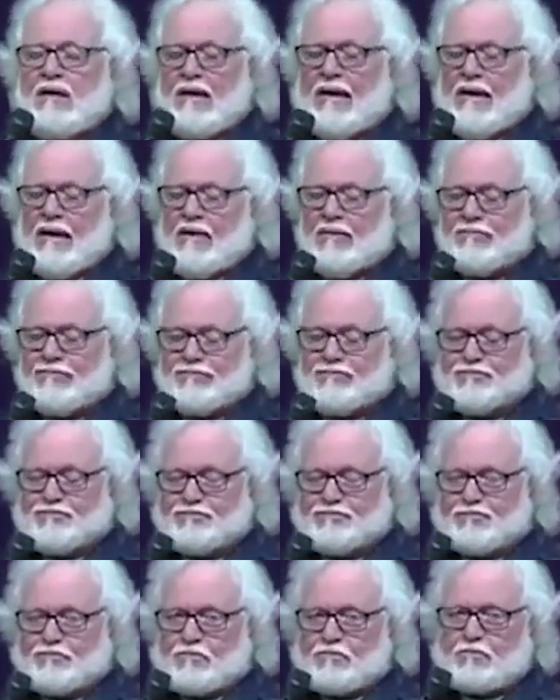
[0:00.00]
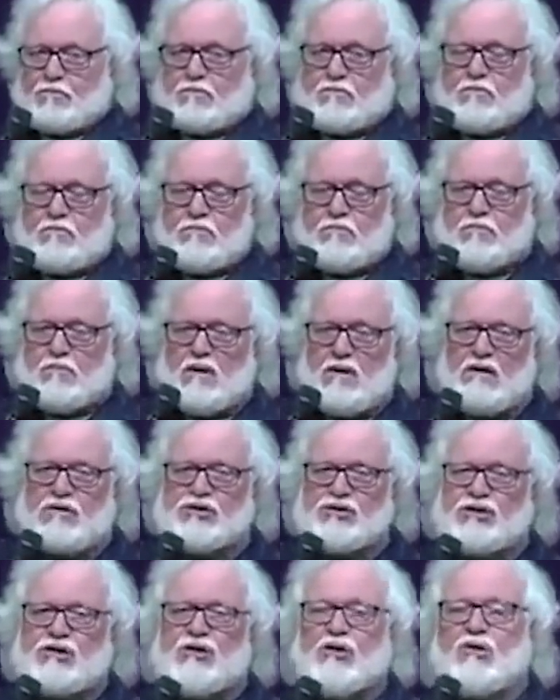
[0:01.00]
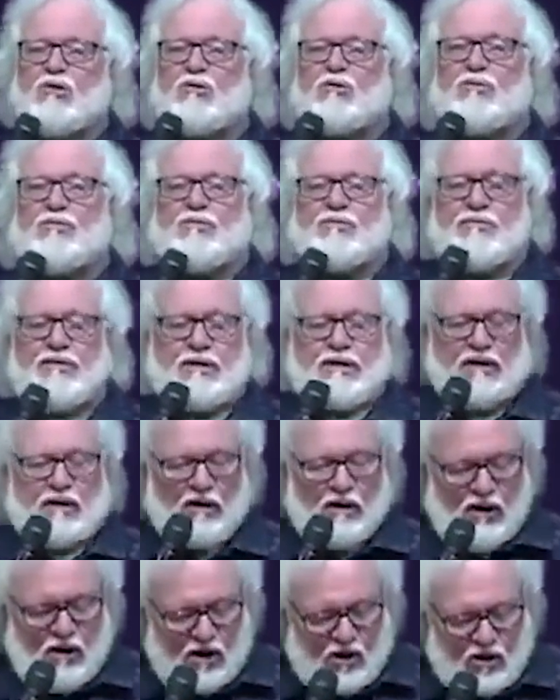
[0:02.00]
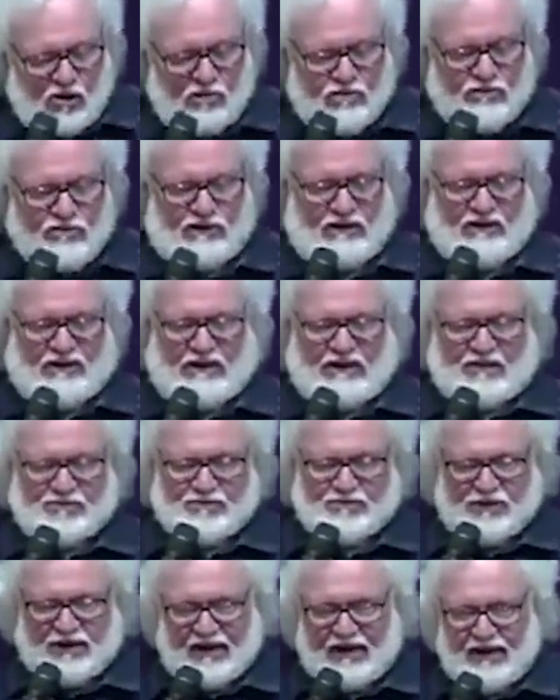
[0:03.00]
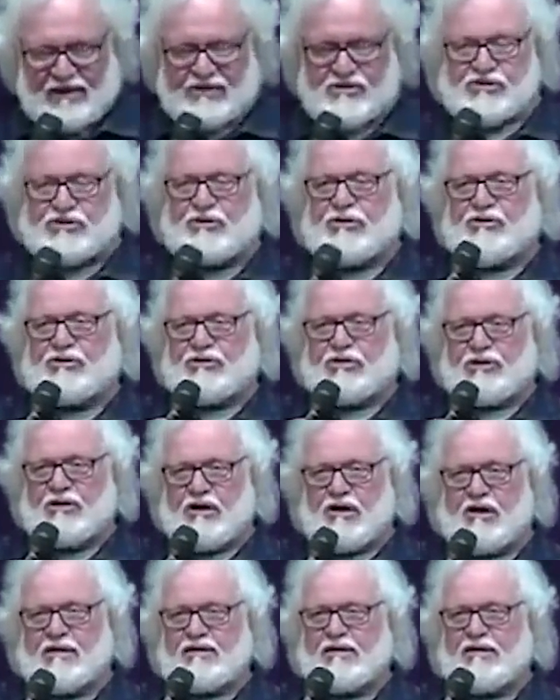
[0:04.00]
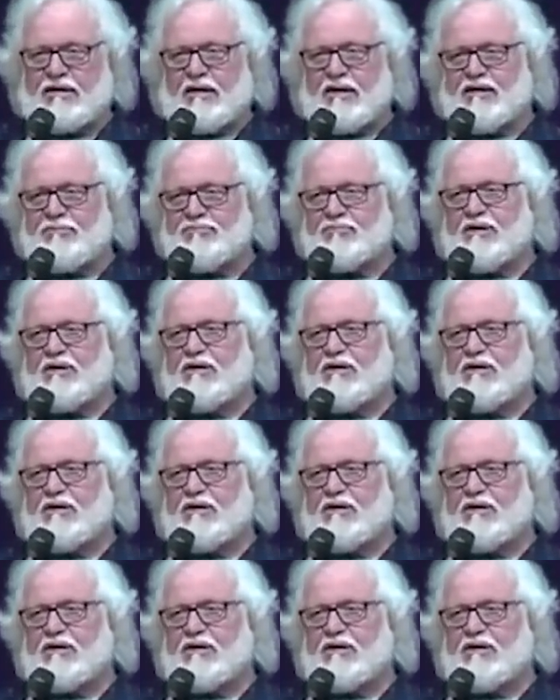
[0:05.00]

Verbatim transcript: Now, so the only passage God gave